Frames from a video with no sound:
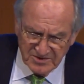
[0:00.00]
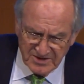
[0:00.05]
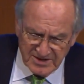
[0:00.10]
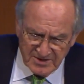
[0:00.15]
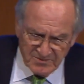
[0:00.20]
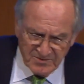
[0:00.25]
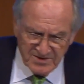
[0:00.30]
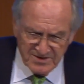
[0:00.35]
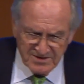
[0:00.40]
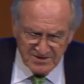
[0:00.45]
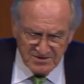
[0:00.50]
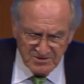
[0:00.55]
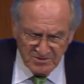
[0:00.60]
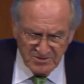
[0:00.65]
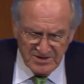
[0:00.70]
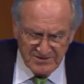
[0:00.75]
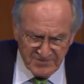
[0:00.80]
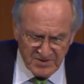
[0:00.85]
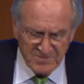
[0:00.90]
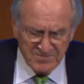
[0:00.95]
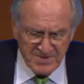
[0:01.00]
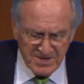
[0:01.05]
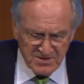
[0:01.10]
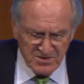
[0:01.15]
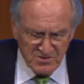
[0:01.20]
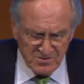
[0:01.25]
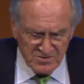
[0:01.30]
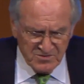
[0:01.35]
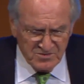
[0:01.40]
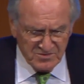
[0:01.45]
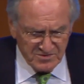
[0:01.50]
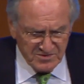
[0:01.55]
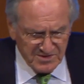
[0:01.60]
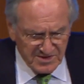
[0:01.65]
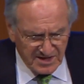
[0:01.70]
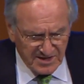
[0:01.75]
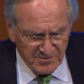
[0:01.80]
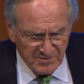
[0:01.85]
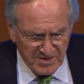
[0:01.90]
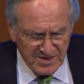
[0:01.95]
and I want to go live on my own,
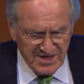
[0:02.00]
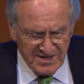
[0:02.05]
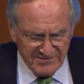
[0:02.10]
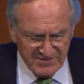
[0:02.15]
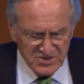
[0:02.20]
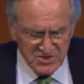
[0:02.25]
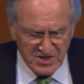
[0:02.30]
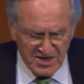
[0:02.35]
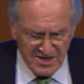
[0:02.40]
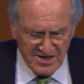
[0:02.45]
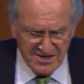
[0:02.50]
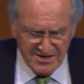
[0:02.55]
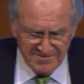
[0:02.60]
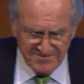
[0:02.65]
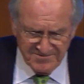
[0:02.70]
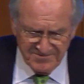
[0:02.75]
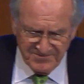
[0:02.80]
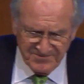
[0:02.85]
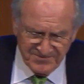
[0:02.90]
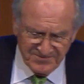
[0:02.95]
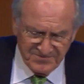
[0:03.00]
and I want to have a job.